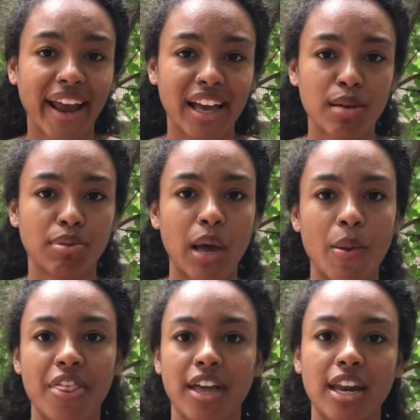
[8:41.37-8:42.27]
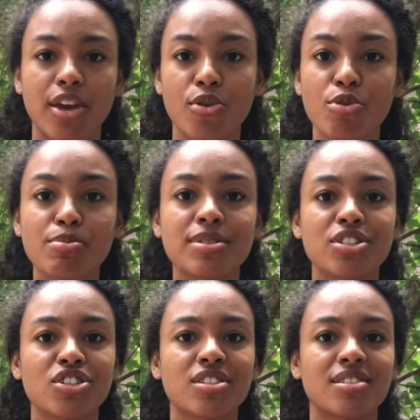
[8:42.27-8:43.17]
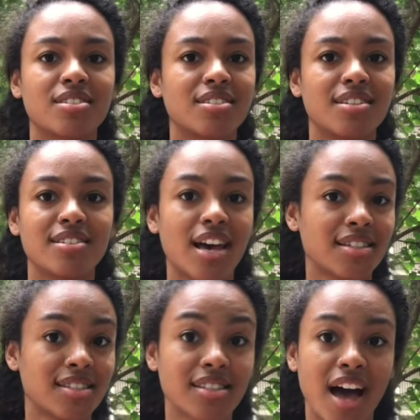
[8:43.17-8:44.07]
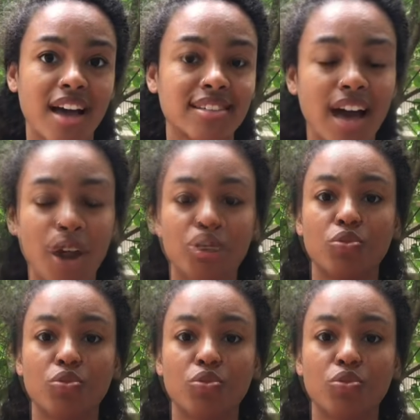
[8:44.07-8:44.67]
and play with the kiddie hoops just to test size out.